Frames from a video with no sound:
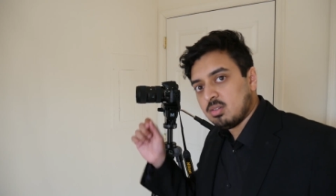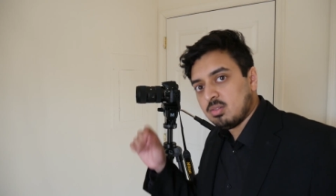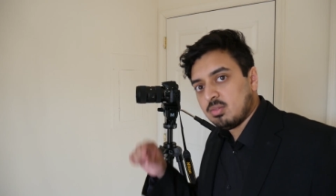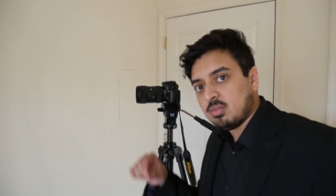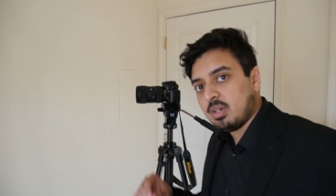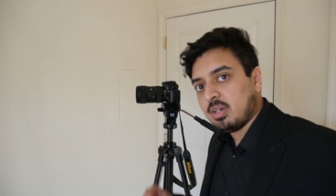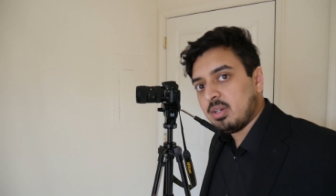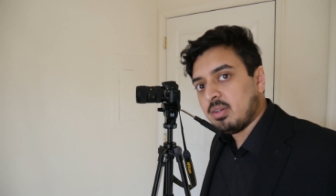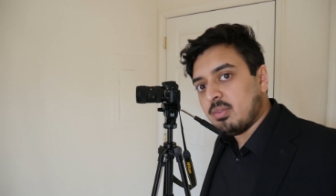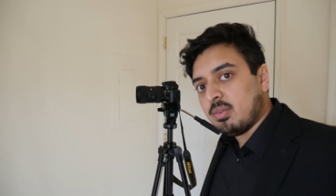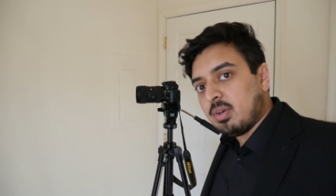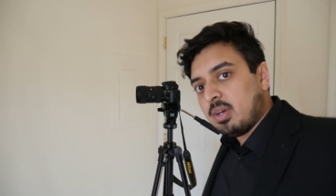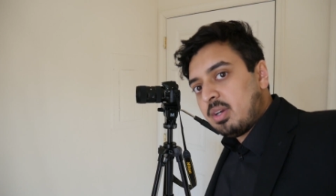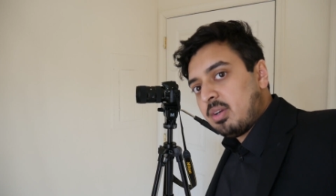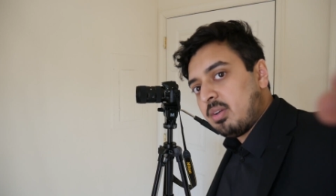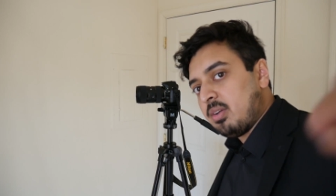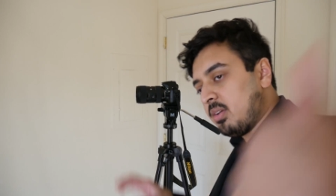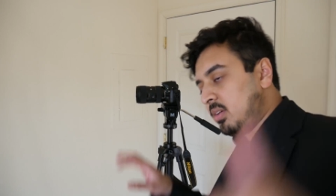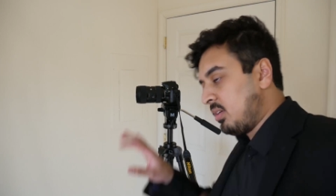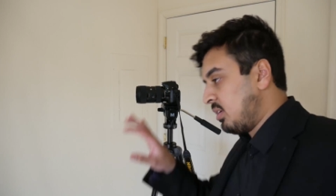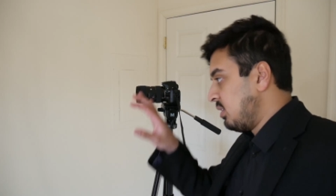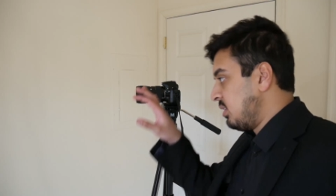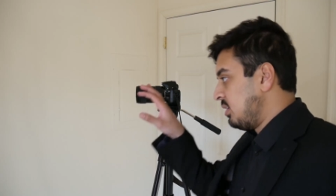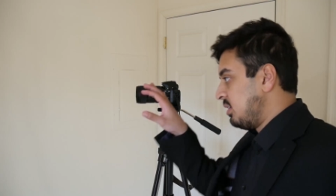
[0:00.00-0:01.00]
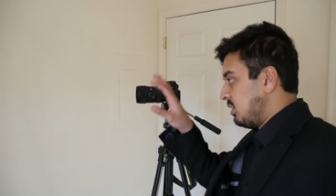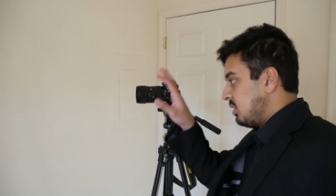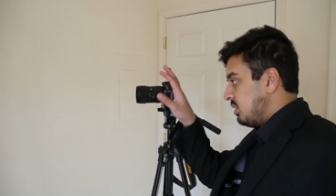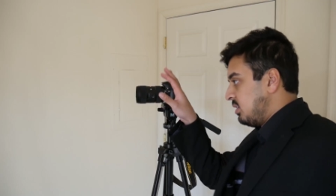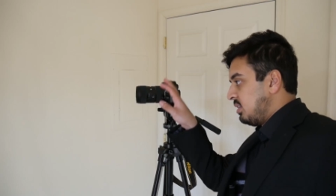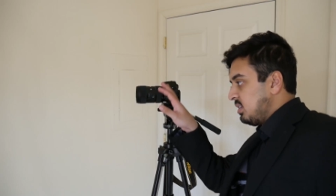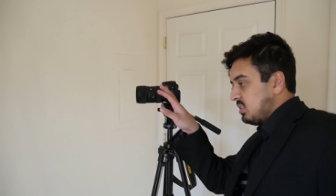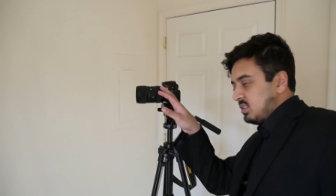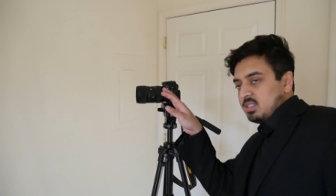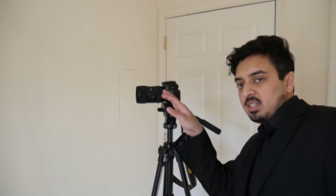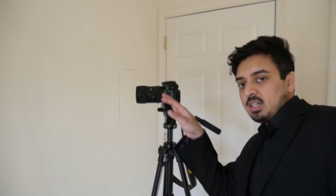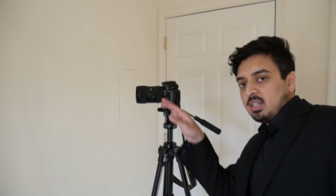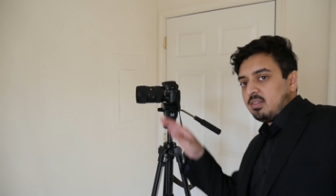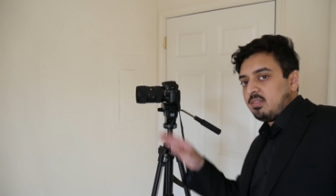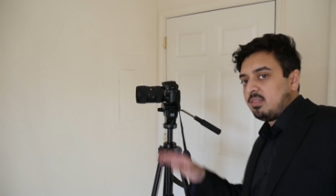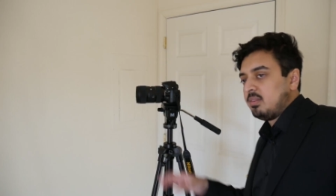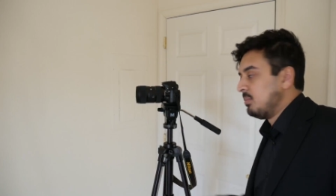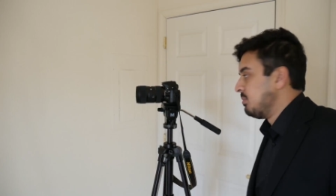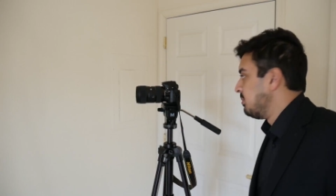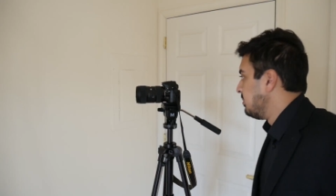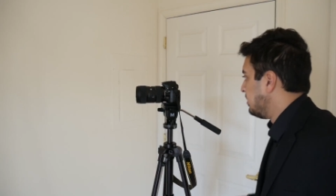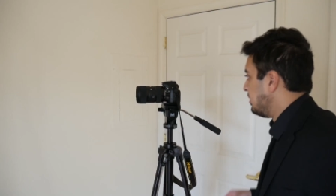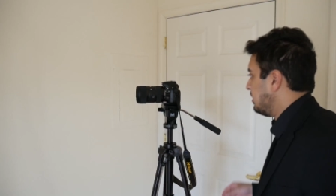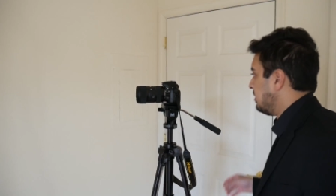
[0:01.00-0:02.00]
Right on this side of
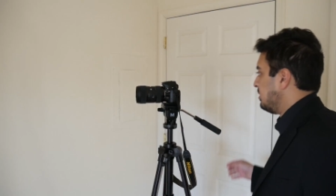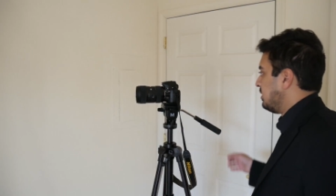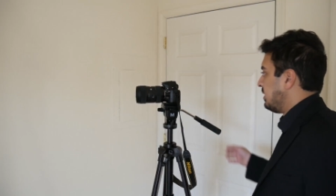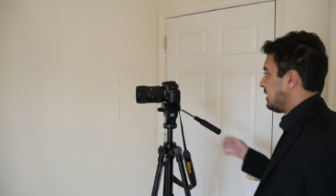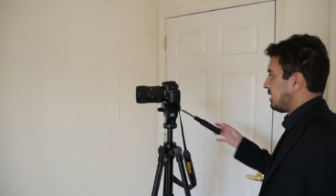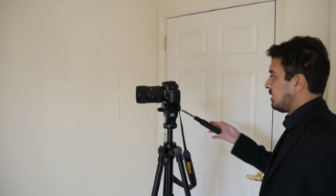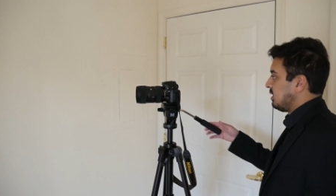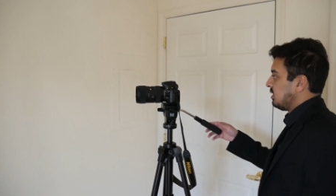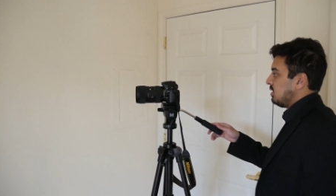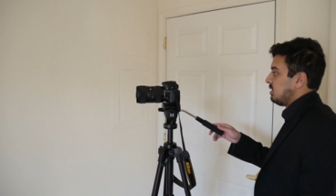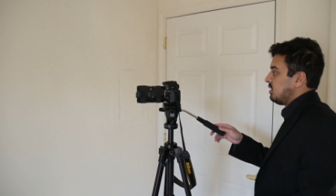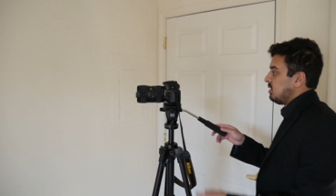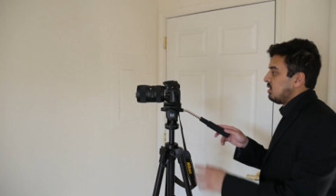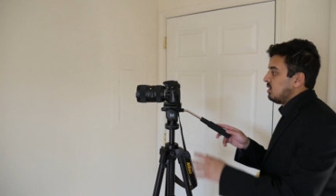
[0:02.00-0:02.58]
the, like,